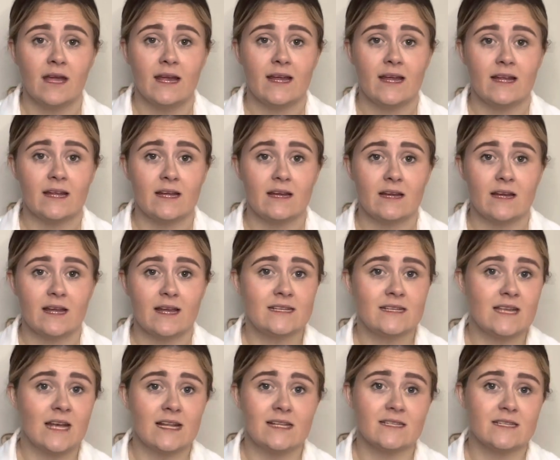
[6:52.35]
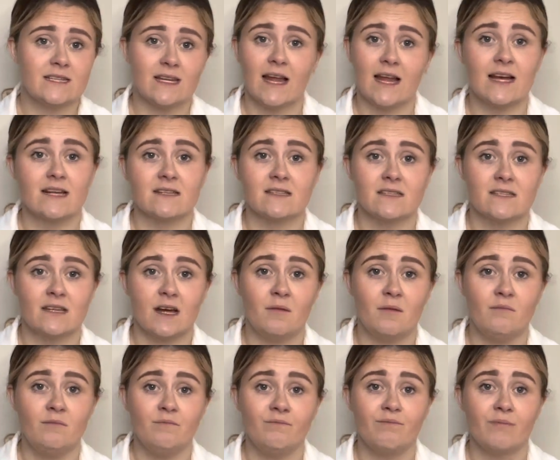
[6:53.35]
It tends to last
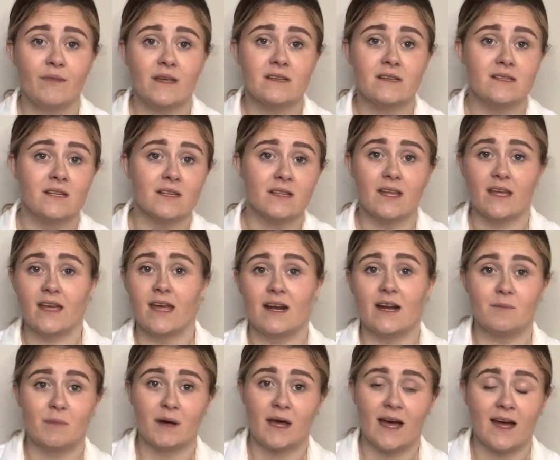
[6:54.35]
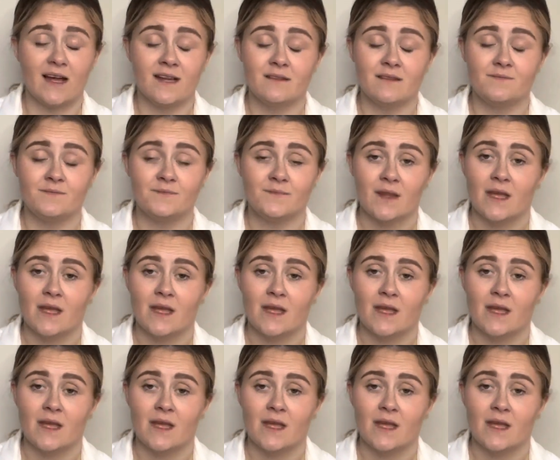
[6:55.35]
them until they get them again.